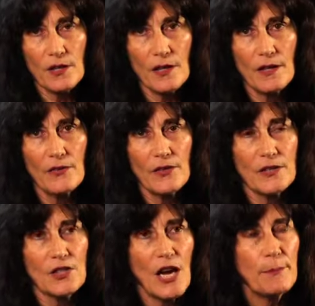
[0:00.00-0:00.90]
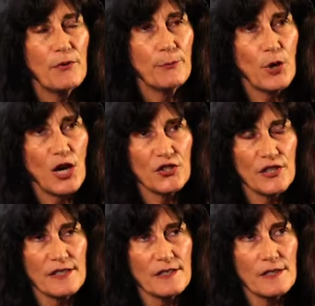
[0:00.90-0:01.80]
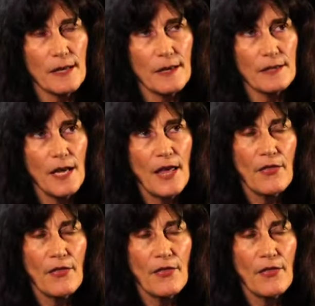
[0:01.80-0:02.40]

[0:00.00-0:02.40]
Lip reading: and the type of projects that